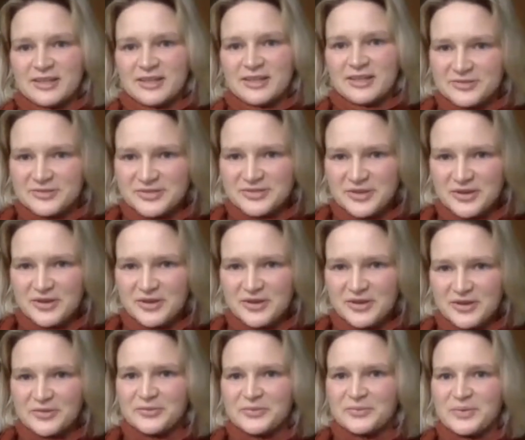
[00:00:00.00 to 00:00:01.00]
goes
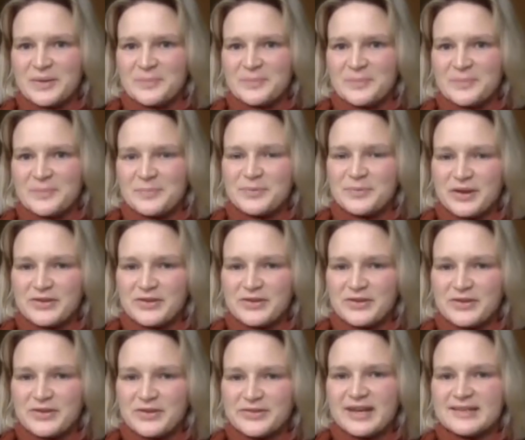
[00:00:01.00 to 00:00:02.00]
on where people go
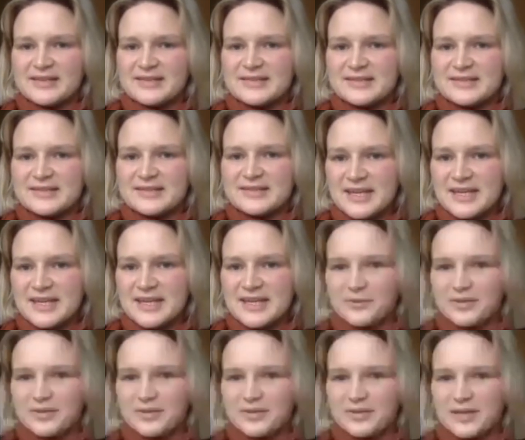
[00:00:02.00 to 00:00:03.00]
to islands, take what
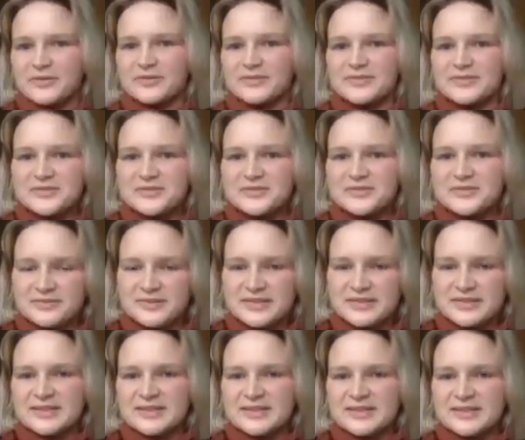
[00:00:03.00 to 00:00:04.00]
they want, do their
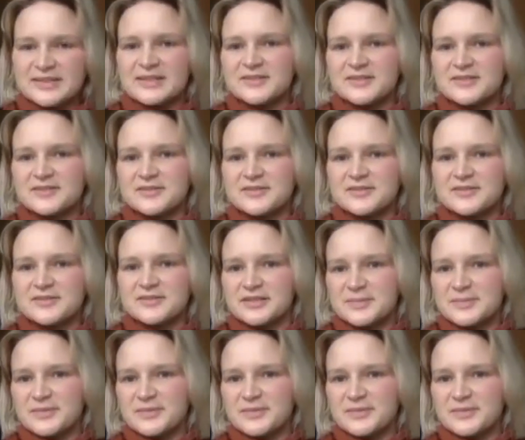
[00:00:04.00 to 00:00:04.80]
research,